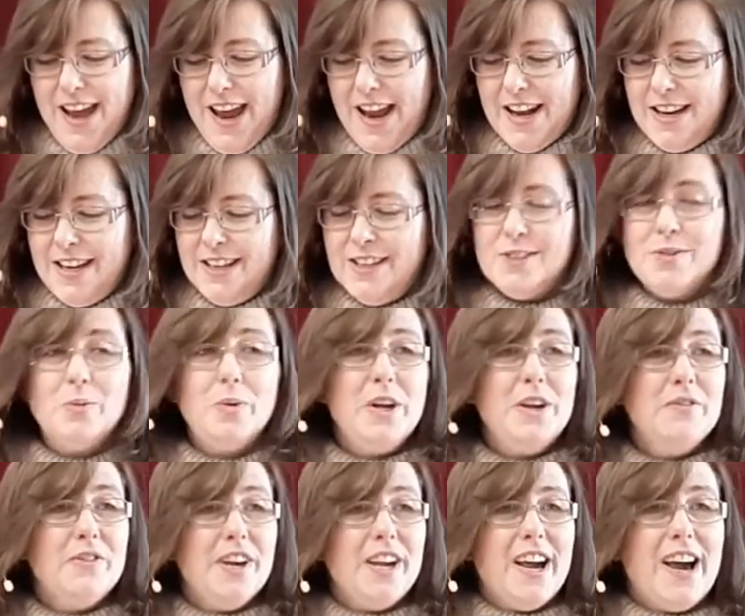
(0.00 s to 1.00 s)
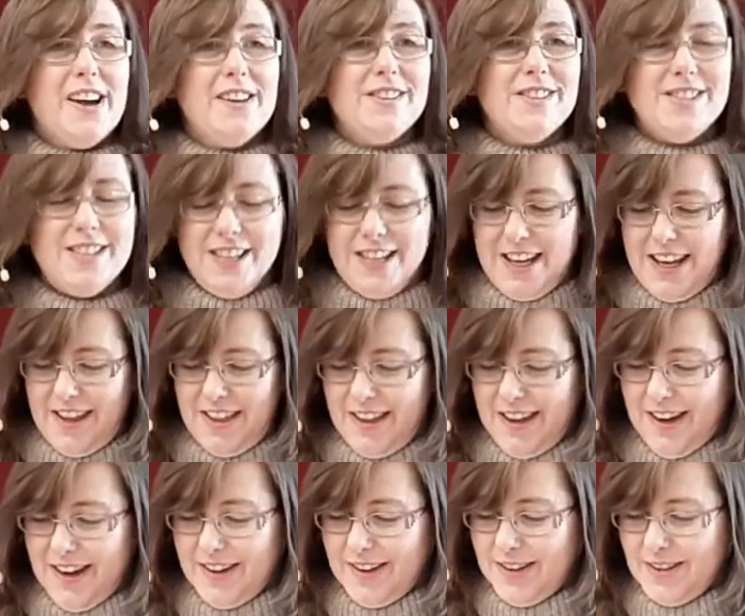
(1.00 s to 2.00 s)
And he's weaving us
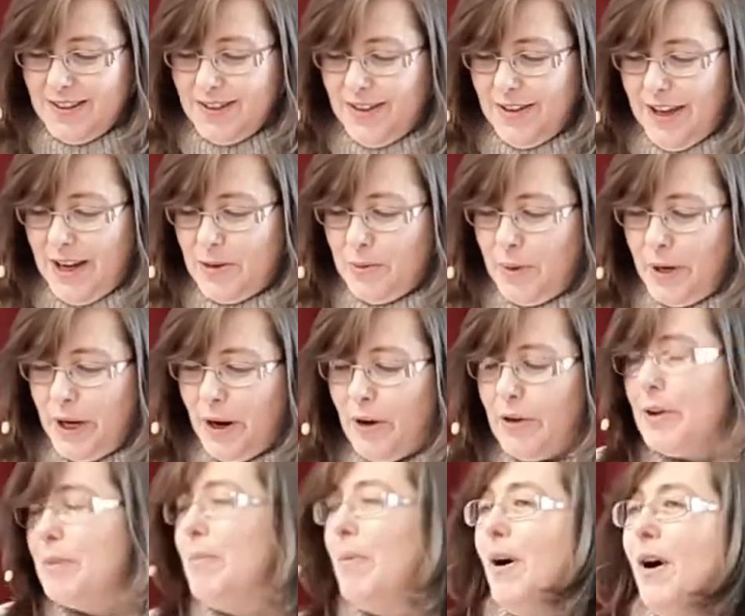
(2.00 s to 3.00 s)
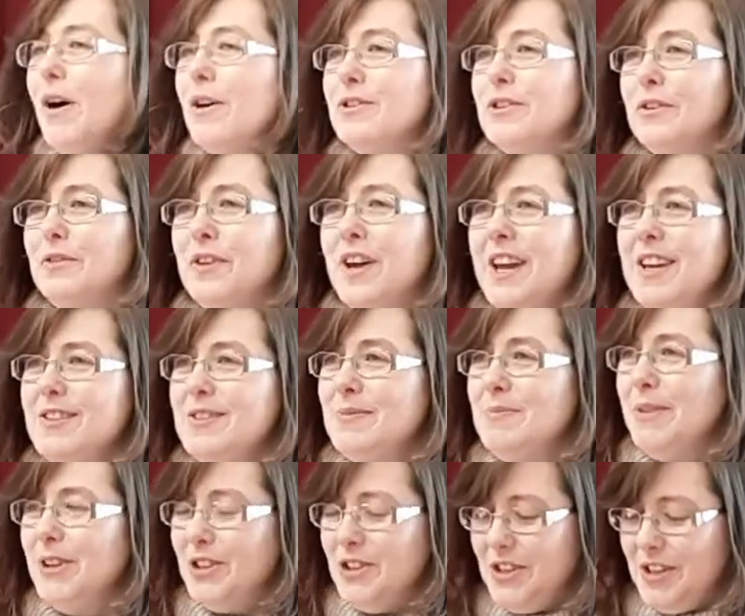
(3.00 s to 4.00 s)
together so that we are a part of his
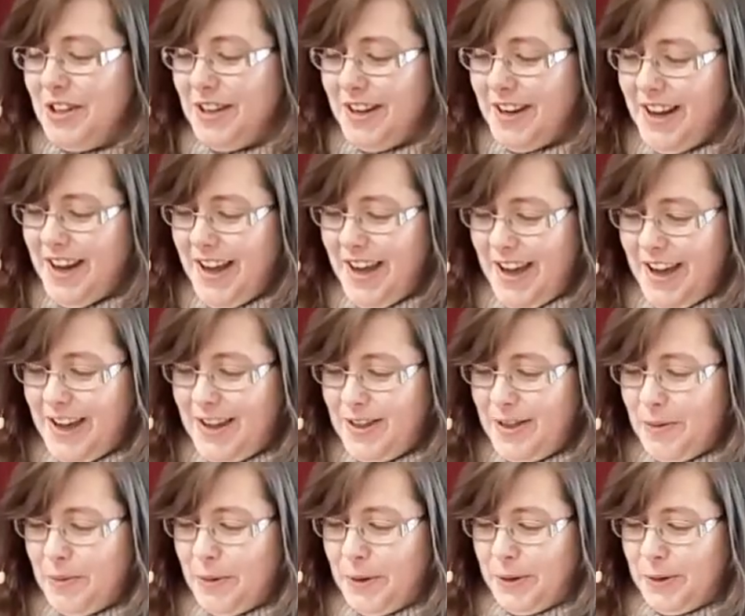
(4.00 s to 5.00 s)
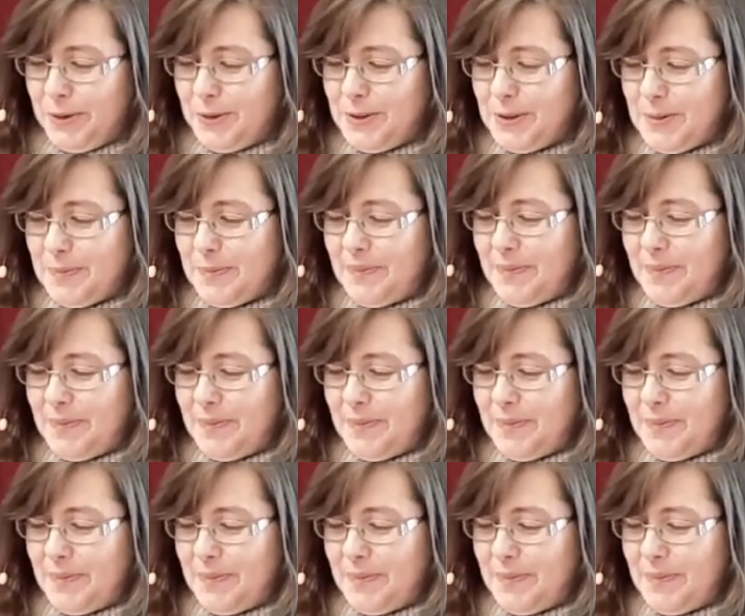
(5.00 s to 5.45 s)
mission in the world.